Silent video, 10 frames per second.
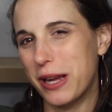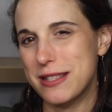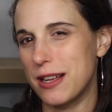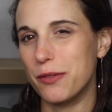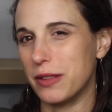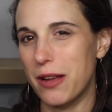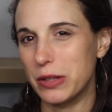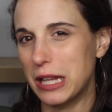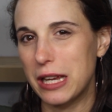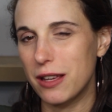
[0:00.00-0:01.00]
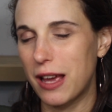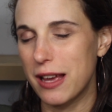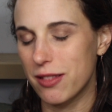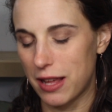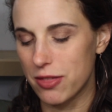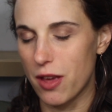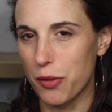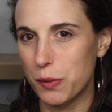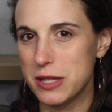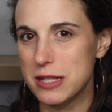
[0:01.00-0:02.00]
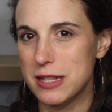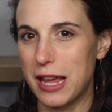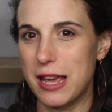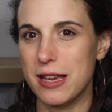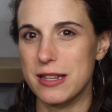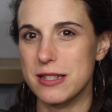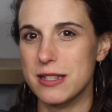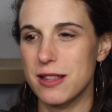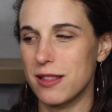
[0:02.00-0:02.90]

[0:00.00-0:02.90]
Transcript: quite self-leveling like the other ones, and